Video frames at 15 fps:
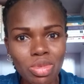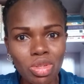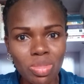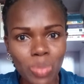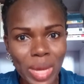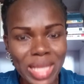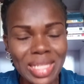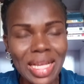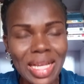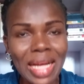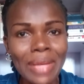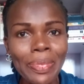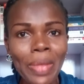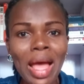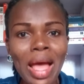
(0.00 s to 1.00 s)
better,
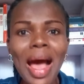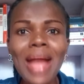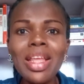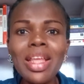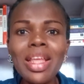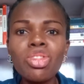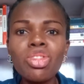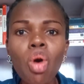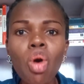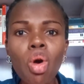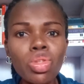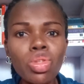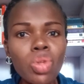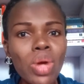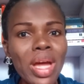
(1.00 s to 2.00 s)
and it
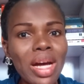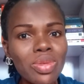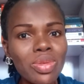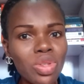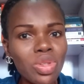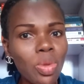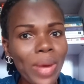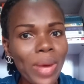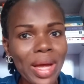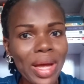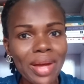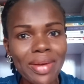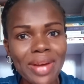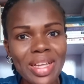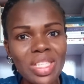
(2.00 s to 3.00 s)
also helps your
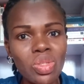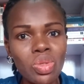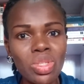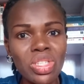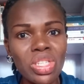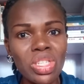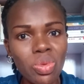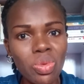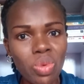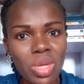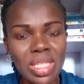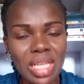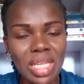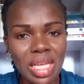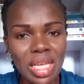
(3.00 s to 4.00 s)
pancreas to
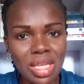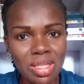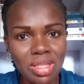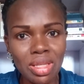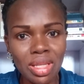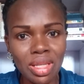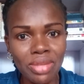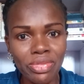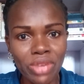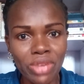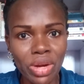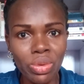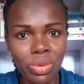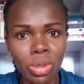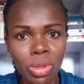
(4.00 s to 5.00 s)
secrete insulin
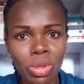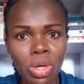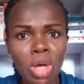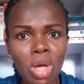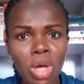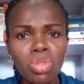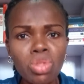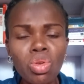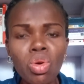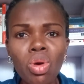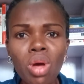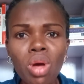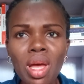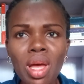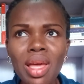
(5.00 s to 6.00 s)
very well. So
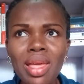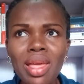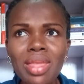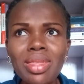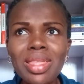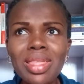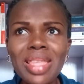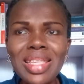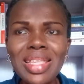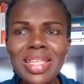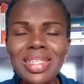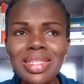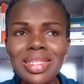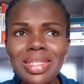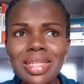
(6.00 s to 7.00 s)

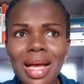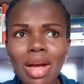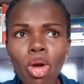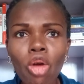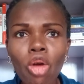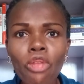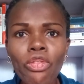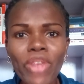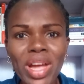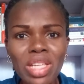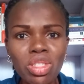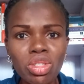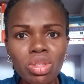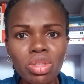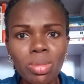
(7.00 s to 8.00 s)
this confers
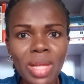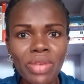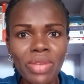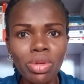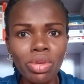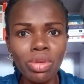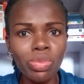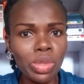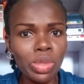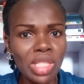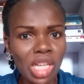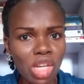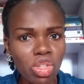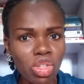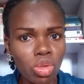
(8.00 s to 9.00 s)
some level of
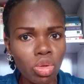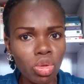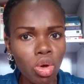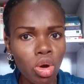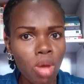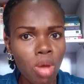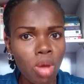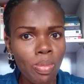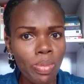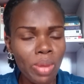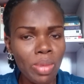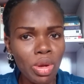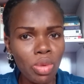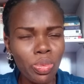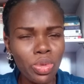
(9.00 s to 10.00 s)
protection on
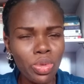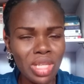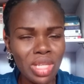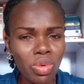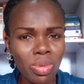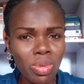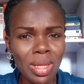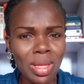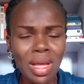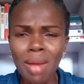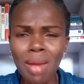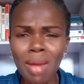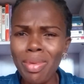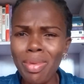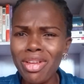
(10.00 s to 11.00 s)
premenopausal women.
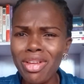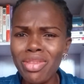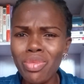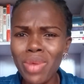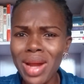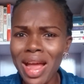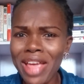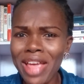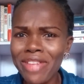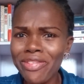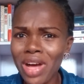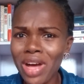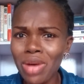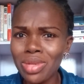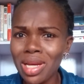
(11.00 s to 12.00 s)
But when I
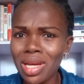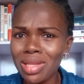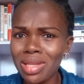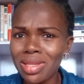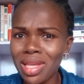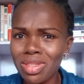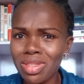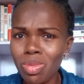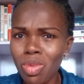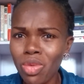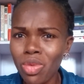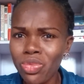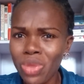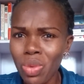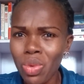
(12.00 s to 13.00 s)
found out that some of
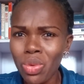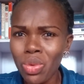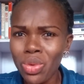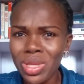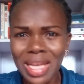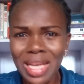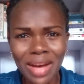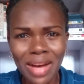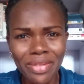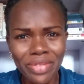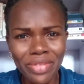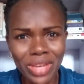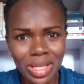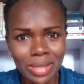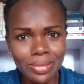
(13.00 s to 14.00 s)
them were already
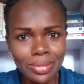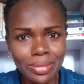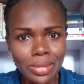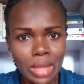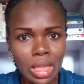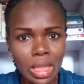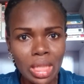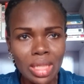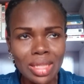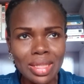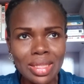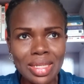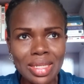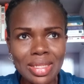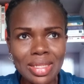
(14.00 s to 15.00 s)
having
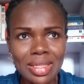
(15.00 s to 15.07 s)
this